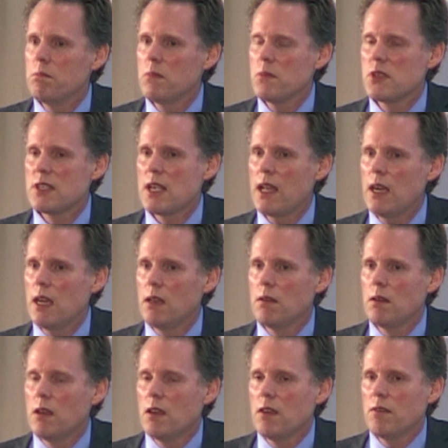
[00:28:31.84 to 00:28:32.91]
Said it.
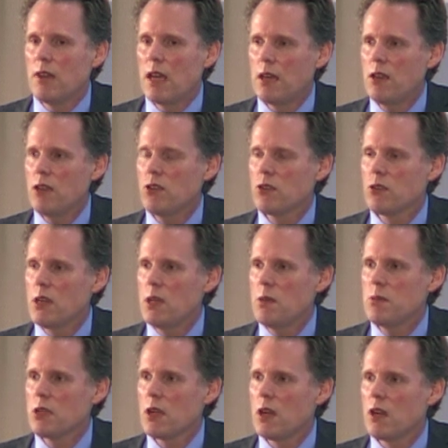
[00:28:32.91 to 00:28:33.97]
Value
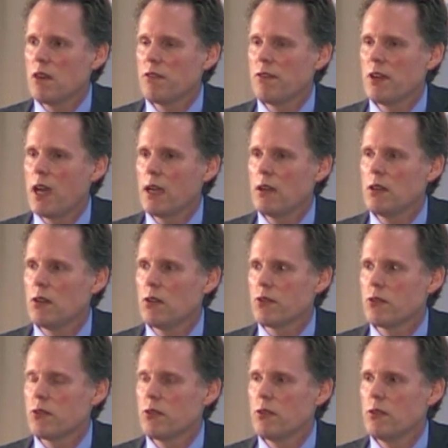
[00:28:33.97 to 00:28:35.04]
streams are
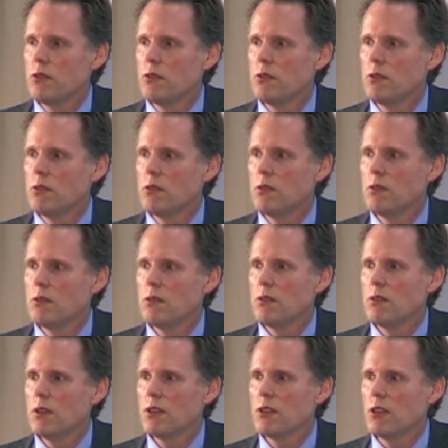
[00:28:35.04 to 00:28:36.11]
fractals.
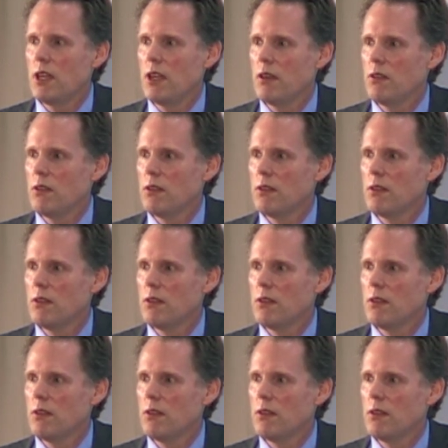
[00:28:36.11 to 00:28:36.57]
There's a hint.